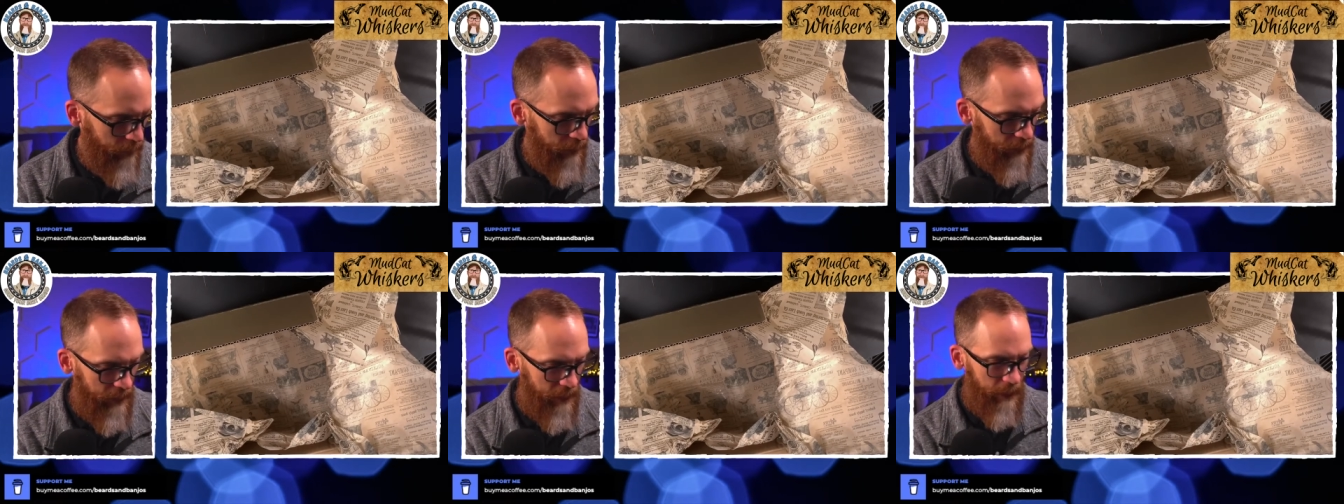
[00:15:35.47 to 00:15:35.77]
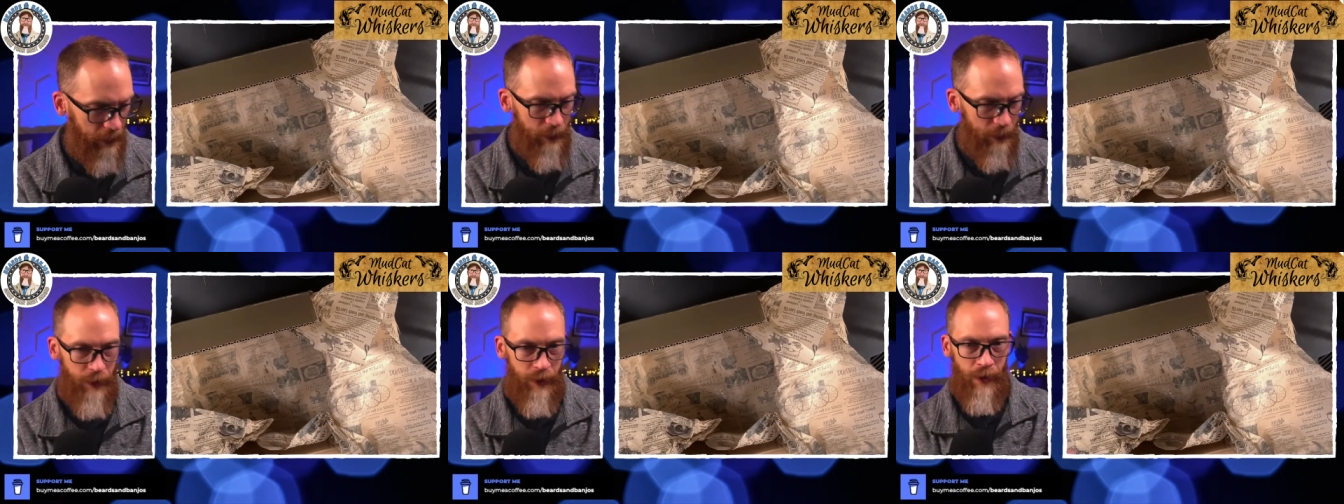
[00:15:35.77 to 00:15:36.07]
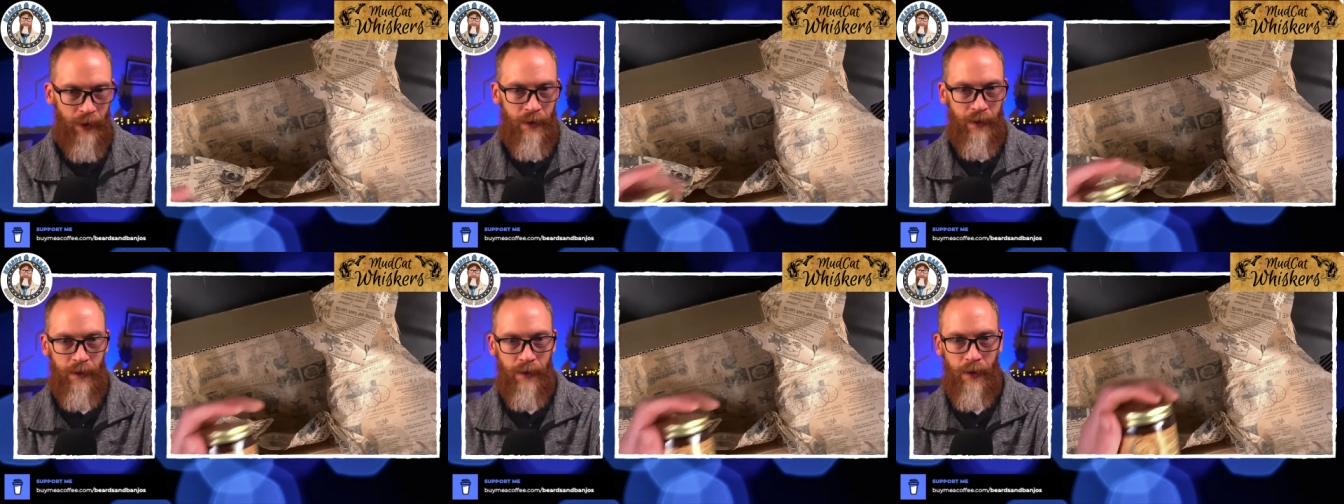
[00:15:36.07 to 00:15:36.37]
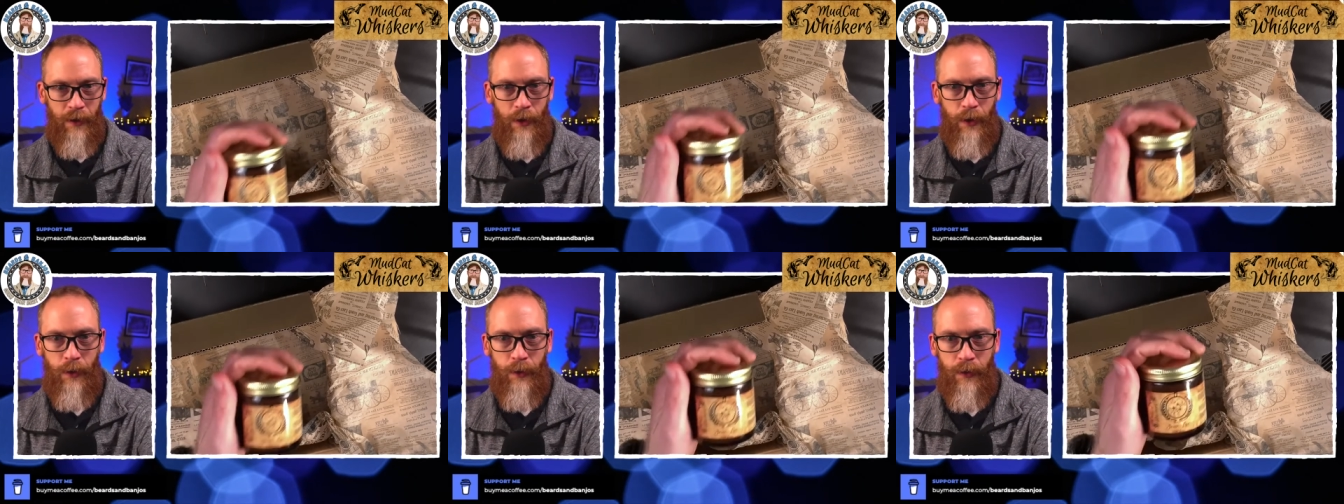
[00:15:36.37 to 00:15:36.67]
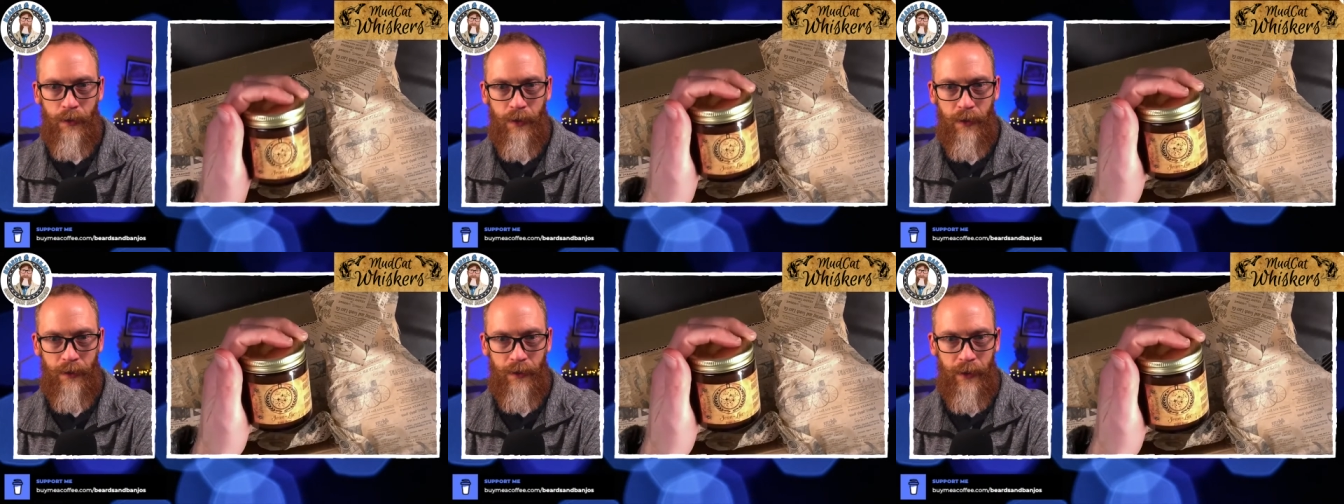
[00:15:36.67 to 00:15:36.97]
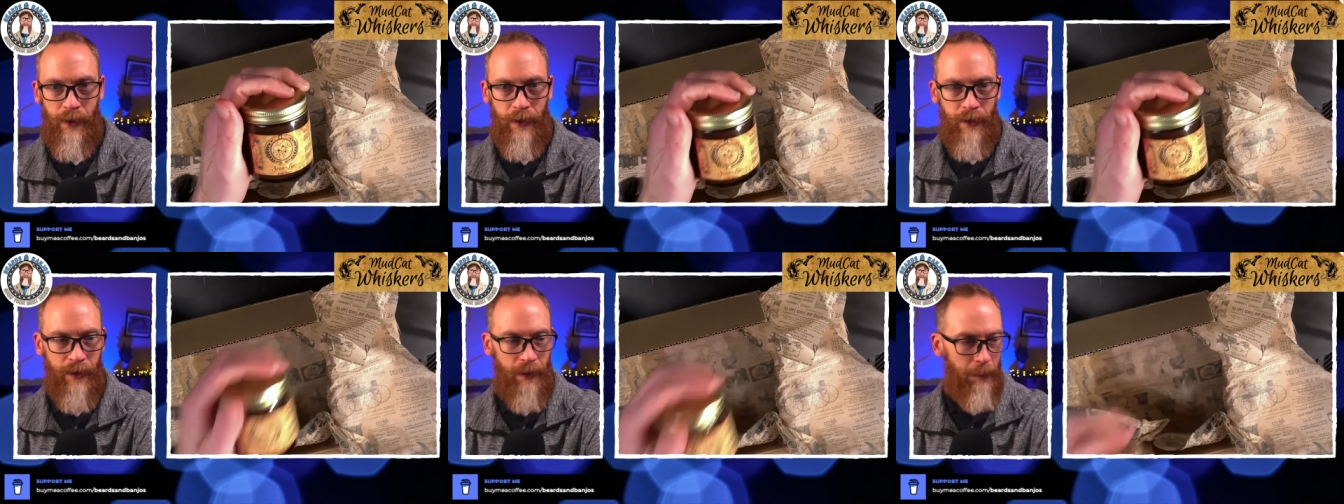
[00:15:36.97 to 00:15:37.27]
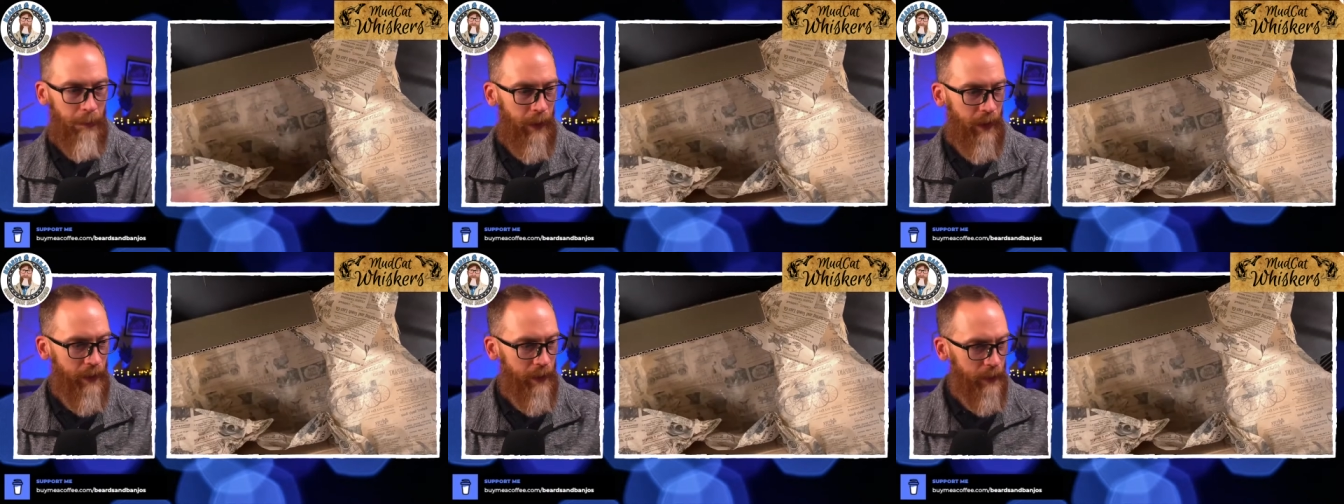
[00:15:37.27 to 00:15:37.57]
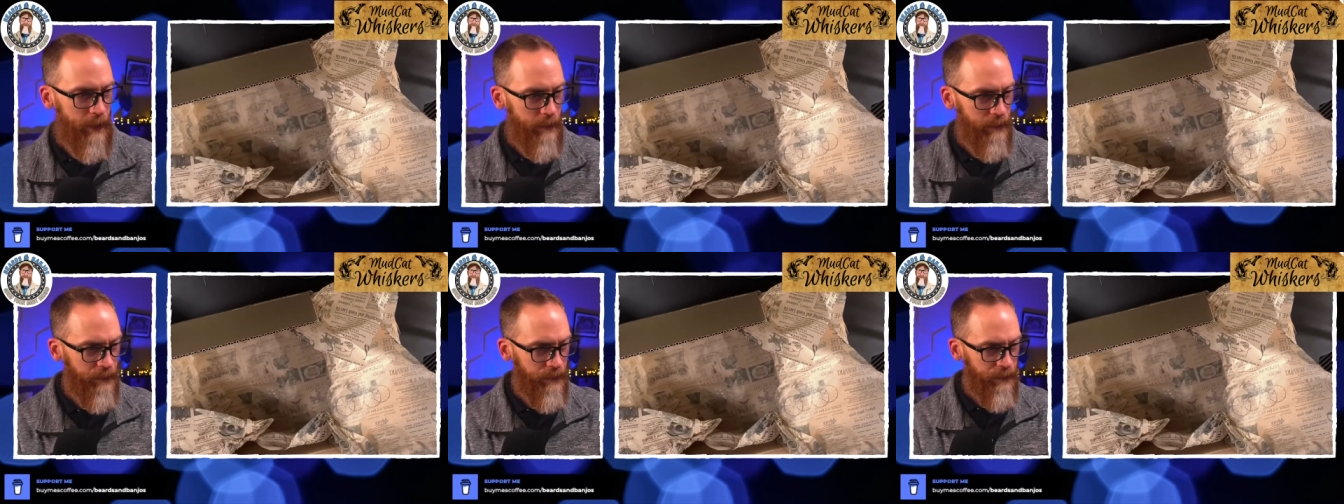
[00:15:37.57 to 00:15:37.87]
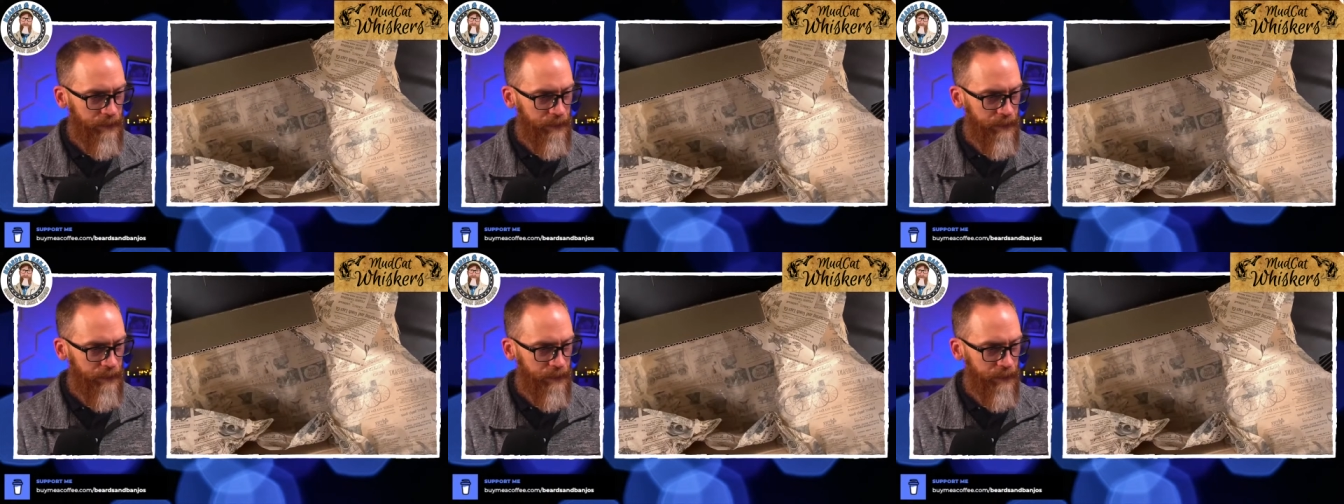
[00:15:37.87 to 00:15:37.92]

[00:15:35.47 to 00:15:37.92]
was the Jean-Luc in the butter.